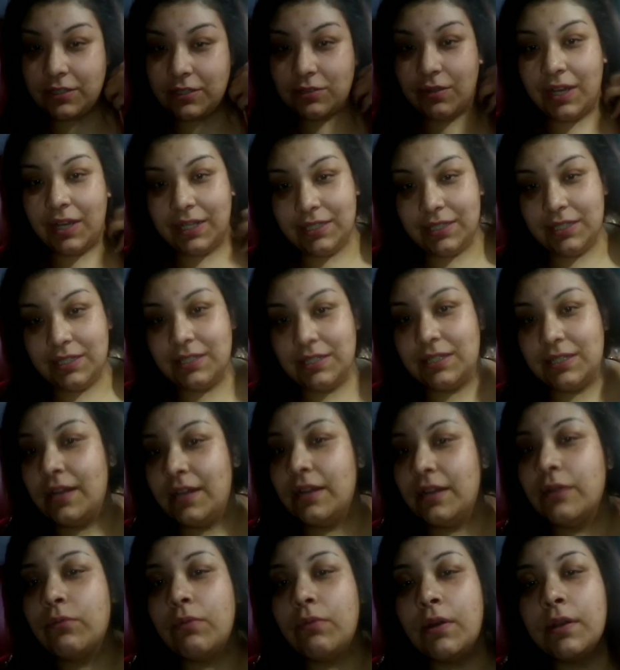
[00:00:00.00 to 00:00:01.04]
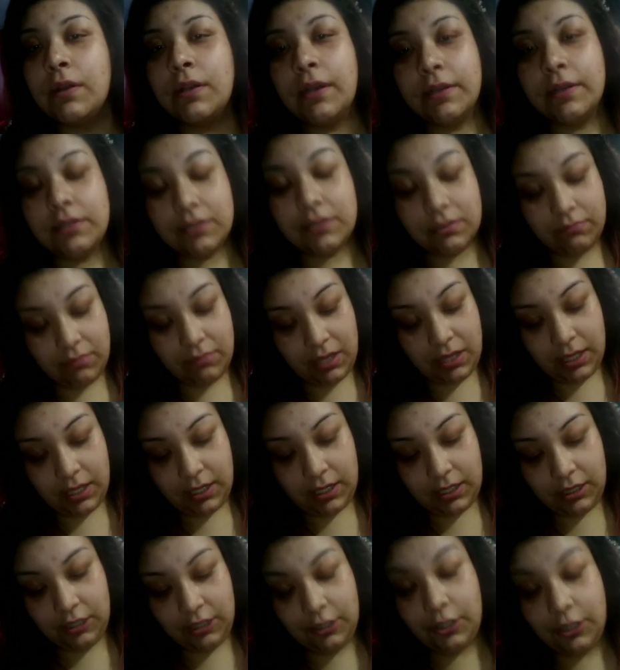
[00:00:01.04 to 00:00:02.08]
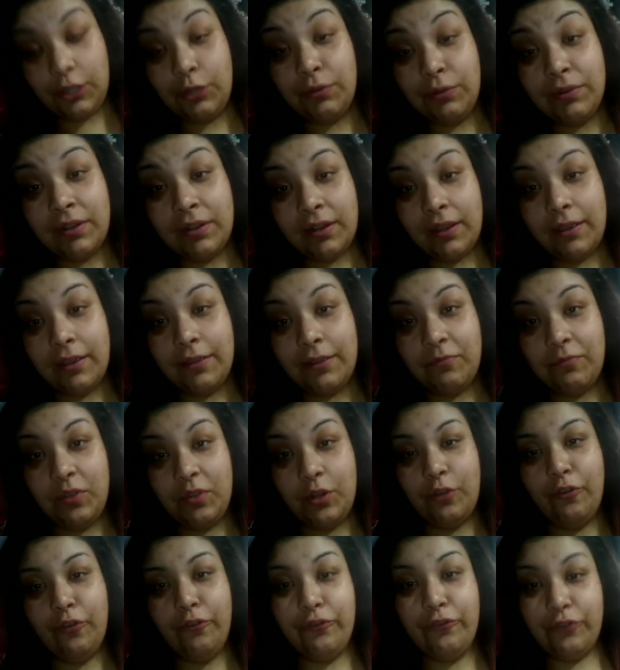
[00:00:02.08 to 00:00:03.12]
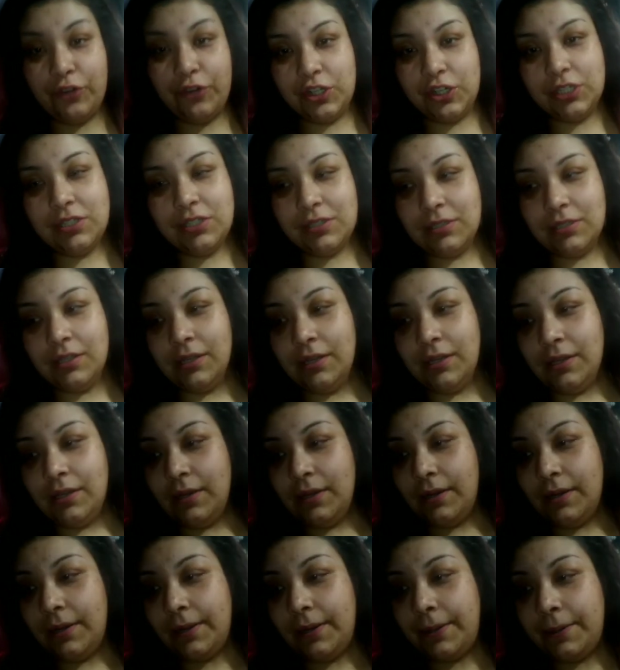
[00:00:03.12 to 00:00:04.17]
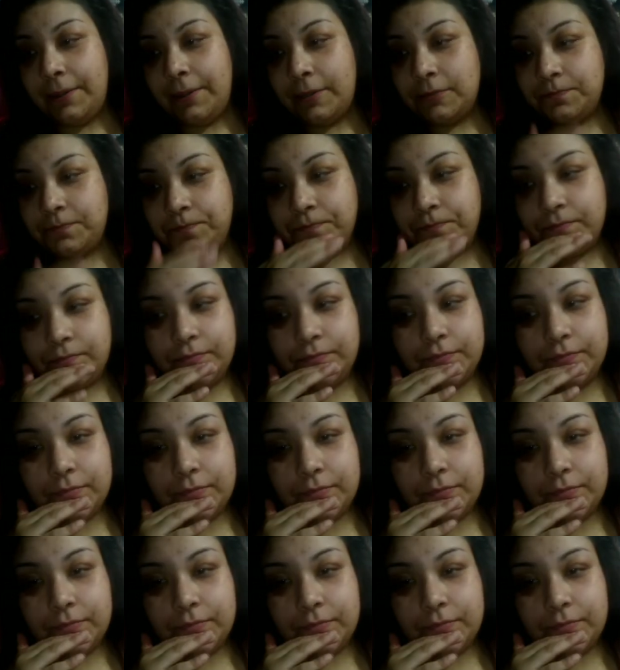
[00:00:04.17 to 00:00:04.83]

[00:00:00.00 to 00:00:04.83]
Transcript: So I decided why not to make the Q&A video first. I